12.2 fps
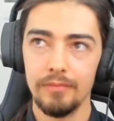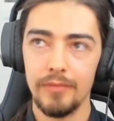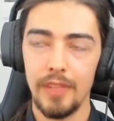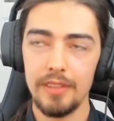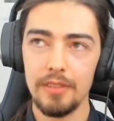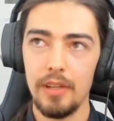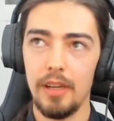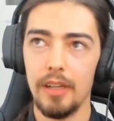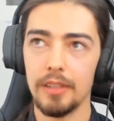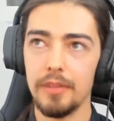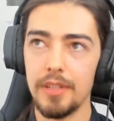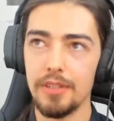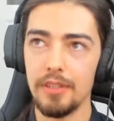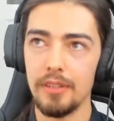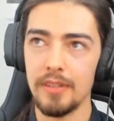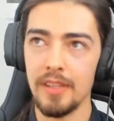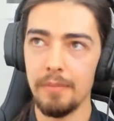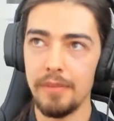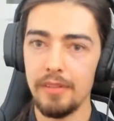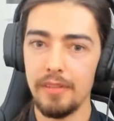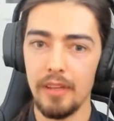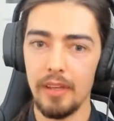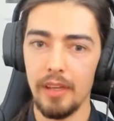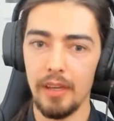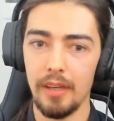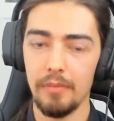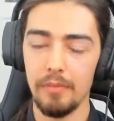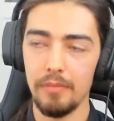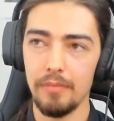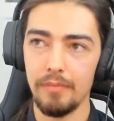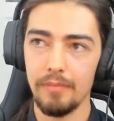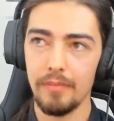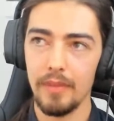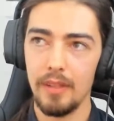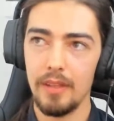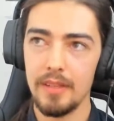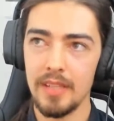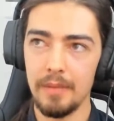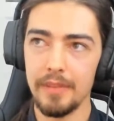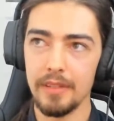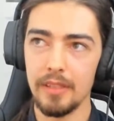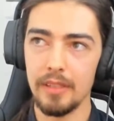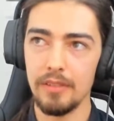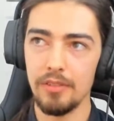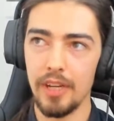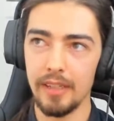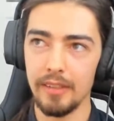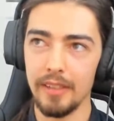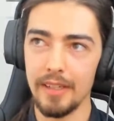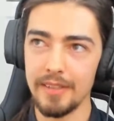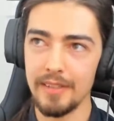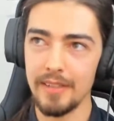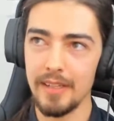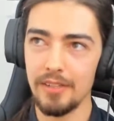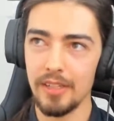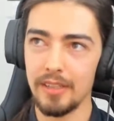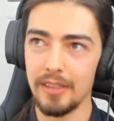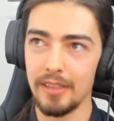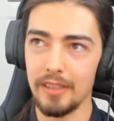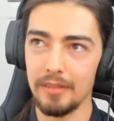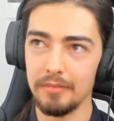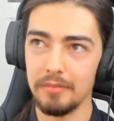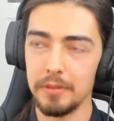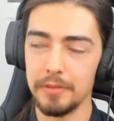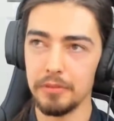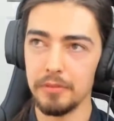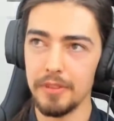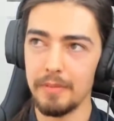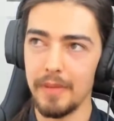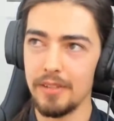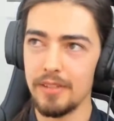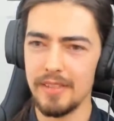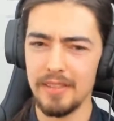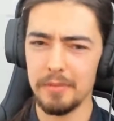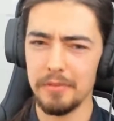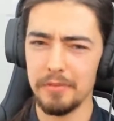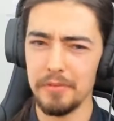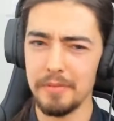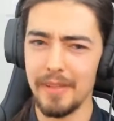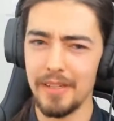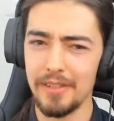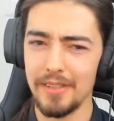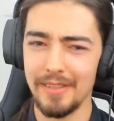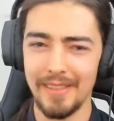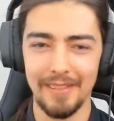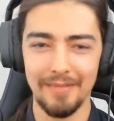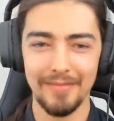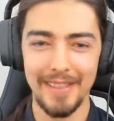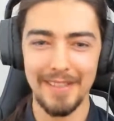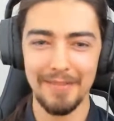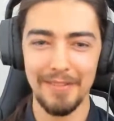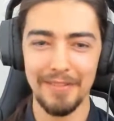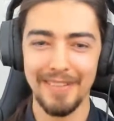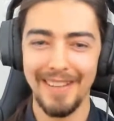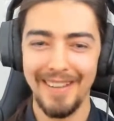That's quite a hard question. Something that Jake likes to say. Jake, our performance manager, is he our performance manager? Yeah, that's his role.